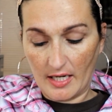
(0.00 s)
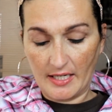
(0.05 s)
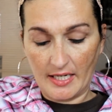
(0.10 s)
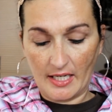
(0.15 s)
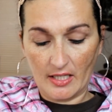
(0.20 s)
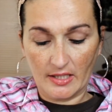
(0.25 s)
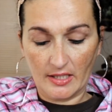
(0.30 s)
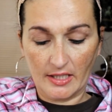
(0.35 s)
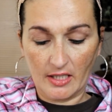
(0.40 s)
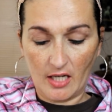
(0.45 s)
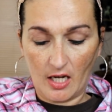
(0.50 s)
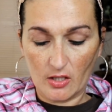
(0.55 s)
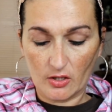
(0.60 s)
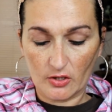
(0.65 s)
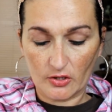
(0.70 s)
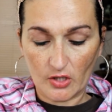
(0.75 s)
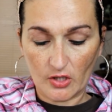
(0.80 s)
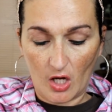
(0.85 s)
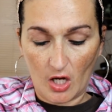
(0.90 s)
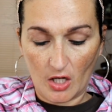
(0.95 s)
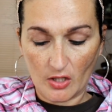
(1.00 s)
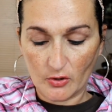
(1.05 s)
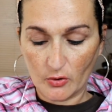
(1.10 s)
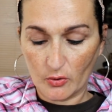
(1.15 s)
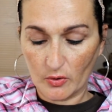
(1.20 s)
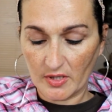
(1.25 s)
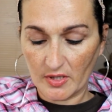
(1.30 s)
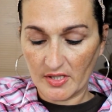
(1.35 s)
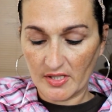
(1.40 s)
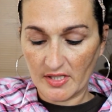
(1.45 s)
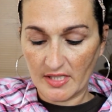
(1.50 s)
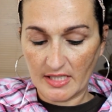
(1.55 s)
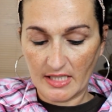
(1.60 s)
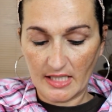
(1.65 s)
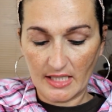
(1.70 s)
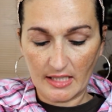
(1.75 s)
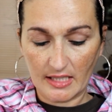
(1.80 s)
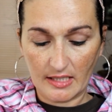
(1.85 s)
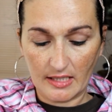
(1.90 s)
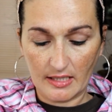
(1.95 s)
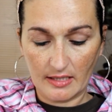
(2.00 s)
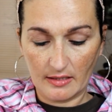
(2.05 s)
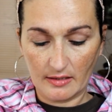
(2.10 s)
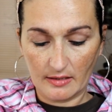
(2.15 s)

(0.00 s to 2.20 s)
an LA Colors contour stick.